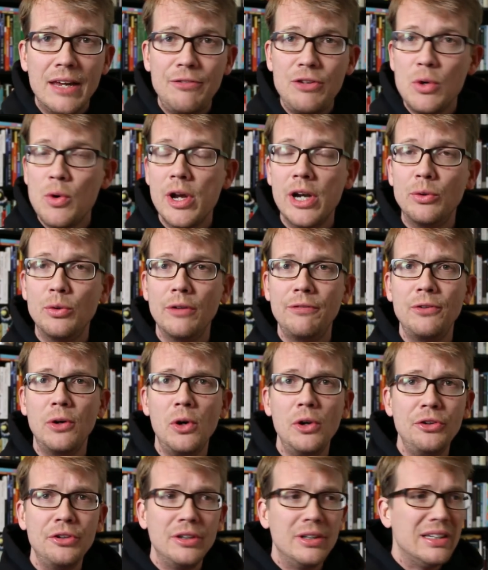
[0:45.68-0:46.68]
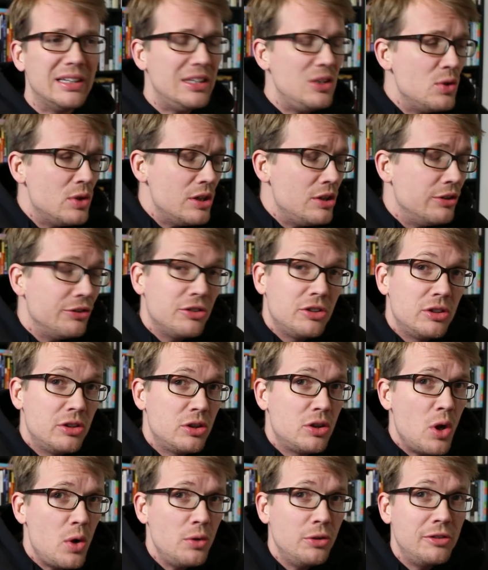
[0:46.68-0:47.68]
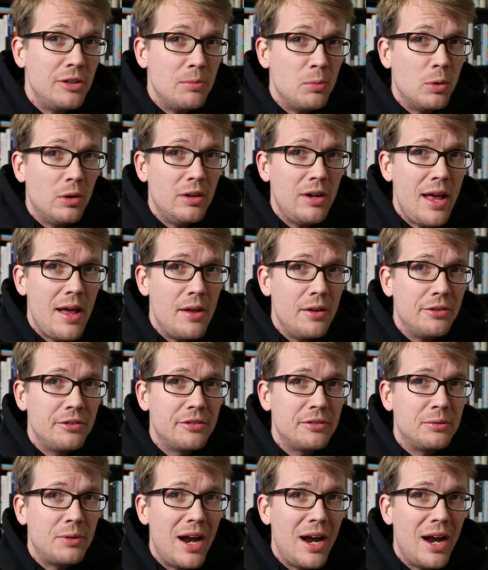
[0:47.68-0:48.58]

if you want to revolt, you could just go somewhere else,